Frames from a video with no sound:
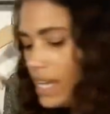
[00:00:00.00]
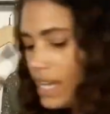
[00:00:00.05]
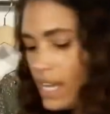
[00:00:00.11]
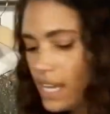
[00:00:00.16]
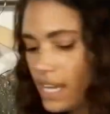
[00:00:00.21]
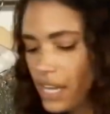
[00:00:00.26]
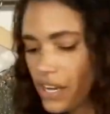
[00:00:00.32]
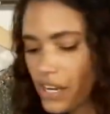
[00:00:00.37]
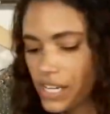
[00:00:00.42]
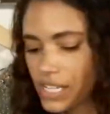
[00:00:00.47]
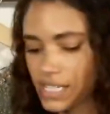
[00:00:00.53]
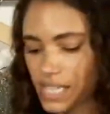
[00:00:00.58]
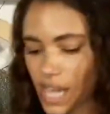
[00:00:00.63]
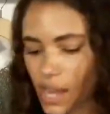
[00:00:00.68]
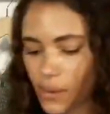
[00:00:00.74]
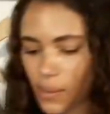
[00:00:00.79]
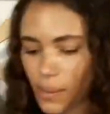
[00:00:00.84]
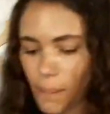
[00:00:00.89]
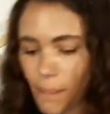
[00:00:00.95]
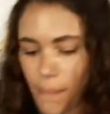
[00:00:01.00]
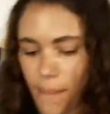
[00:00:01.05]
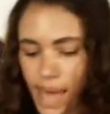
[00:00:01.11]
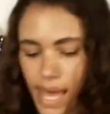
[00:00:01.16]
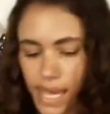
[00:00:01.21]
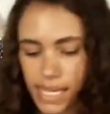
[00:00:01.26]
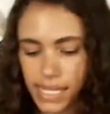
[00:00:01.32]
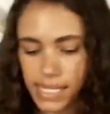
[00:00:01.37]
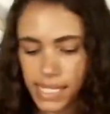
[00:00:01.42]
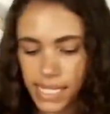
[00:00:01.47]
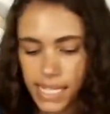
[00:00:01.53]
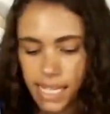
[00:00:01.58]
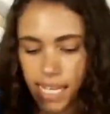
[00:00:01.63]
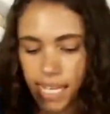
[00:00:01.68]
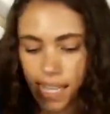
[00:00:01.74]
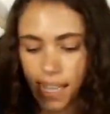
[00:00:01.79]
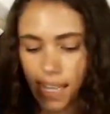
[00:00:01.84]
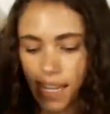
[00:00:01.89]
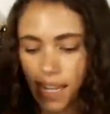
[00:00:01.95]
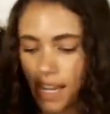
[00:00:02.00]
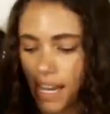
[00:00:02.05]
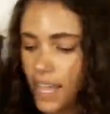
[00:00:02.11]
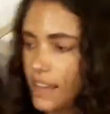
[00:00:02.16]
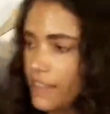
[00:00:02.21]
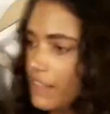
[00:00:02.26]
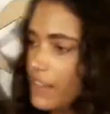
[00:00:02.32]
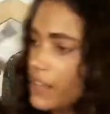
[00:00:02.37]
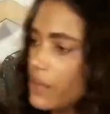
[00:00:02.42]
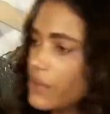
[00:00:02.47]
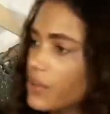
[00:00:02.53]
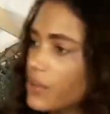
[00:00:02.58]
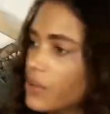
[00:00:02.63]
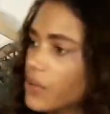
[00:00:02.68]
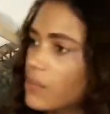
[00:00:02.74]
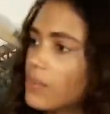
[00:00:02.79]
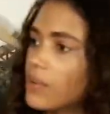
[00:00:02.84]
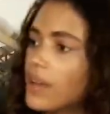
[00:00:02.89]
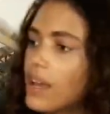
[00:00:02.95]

Here is our maxi in the navy group.